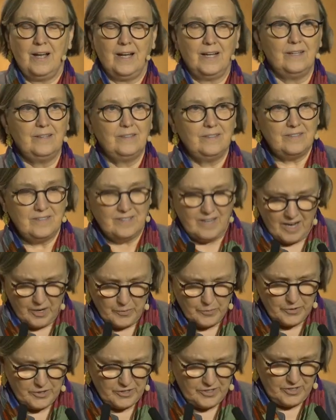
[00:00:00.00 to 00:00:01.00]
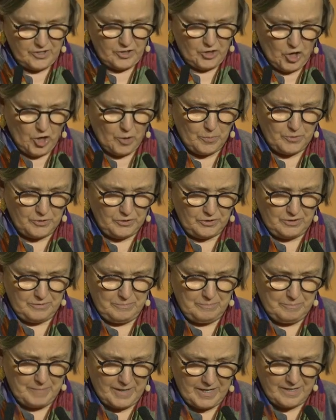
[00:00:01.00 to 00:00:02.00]
and our
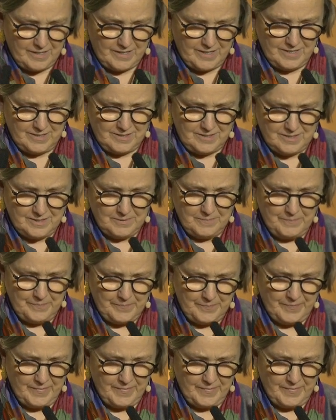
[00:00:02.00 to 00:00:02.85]
common market.